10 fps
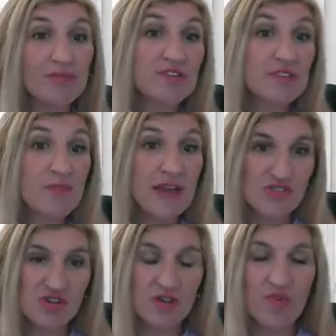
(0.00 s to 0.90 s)

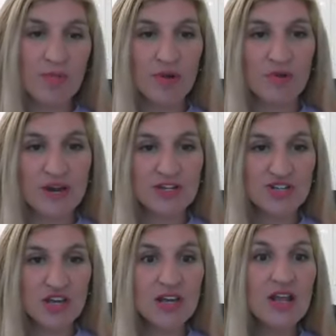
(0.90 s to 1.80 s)
suspension of
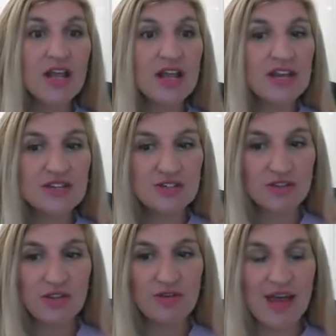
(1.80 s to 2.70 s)
immigration into
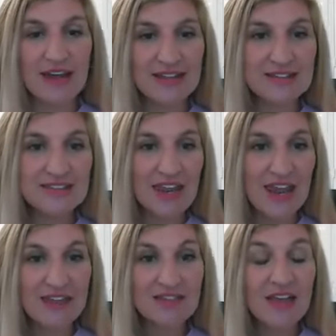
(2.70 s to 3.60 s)
the United
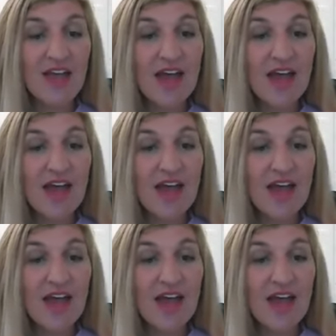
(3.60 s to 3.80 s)
States.